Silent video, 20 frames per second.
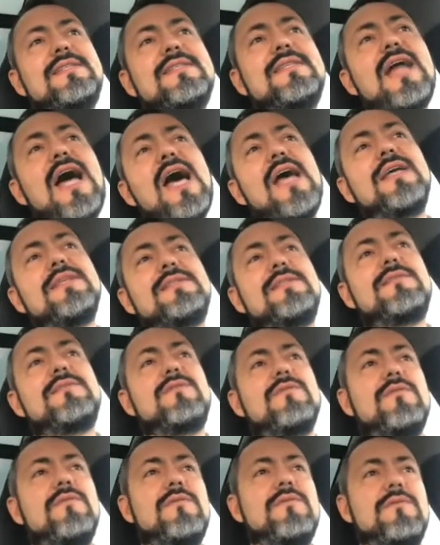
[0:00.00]
nice
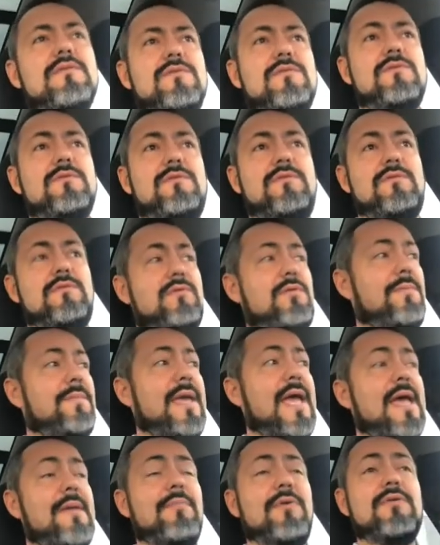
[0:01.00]
to
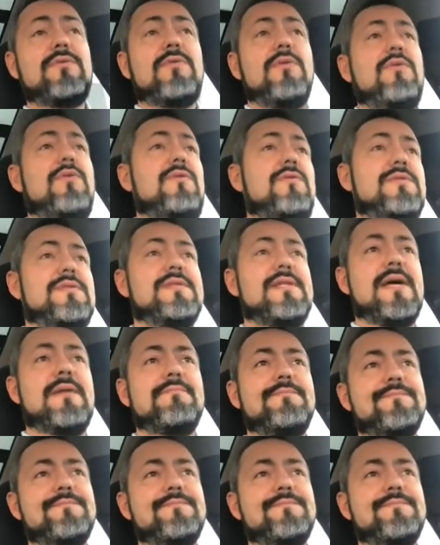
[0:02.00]
be able to use them.